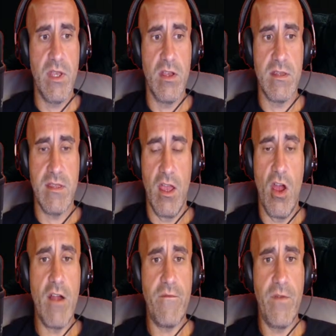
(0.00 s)
because
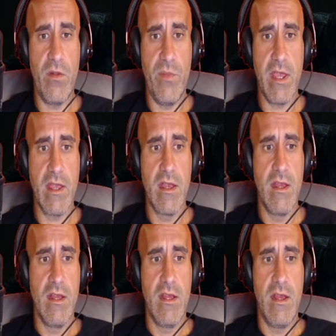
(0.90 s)
they are filming.
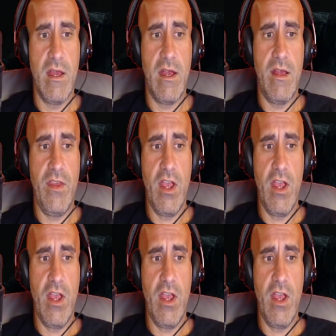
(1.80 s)
Fear